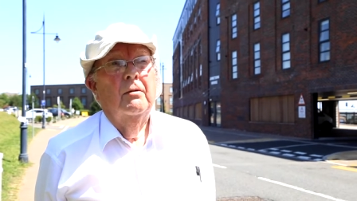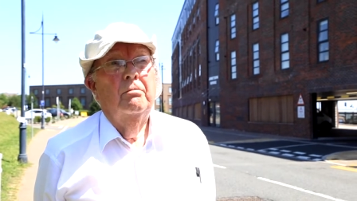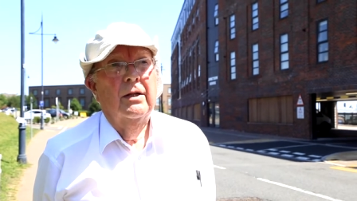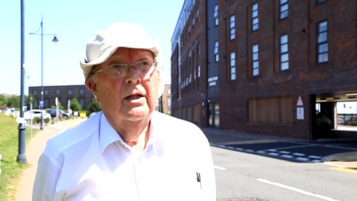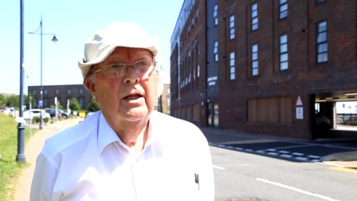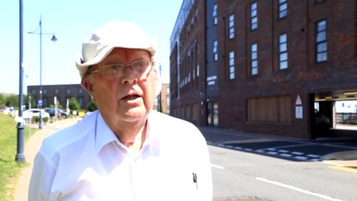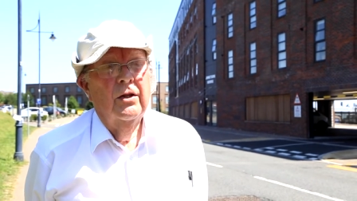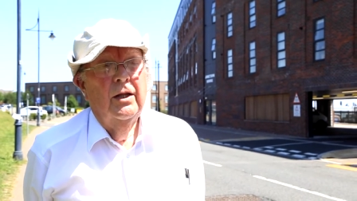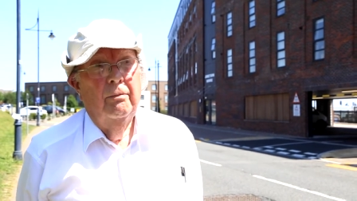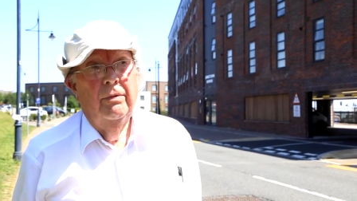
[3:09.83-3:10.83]
but
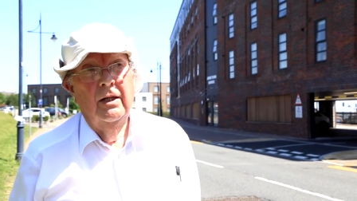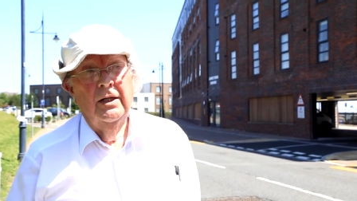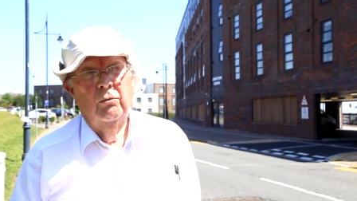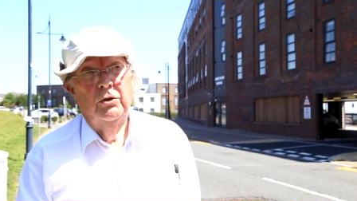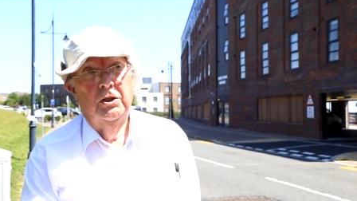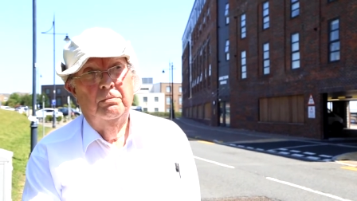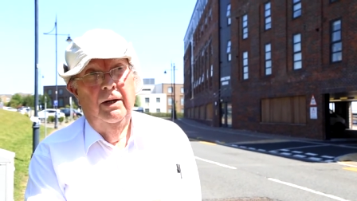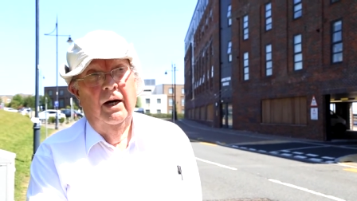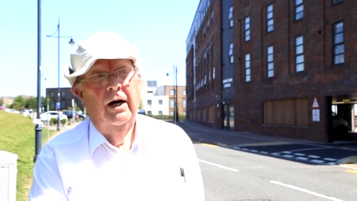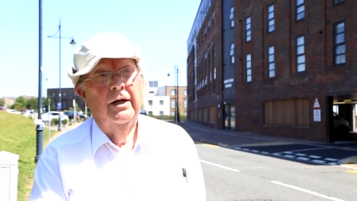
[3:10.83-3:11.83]
the building which is
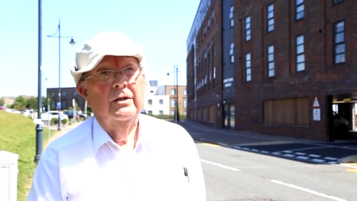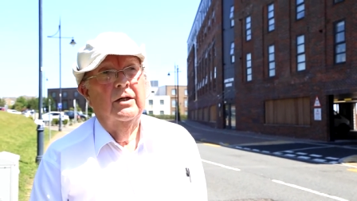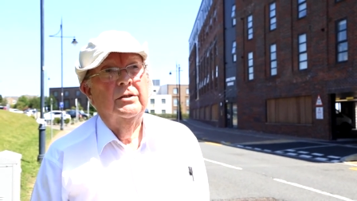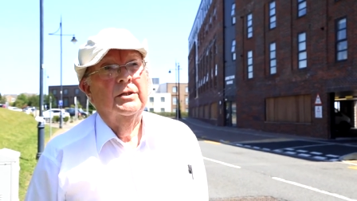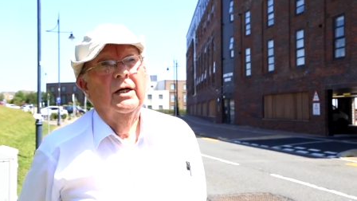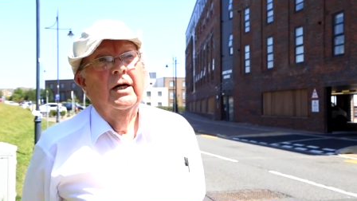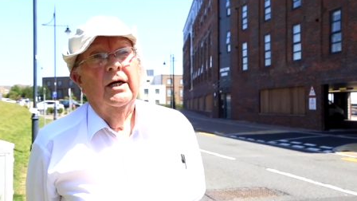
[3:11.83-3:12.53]
behind us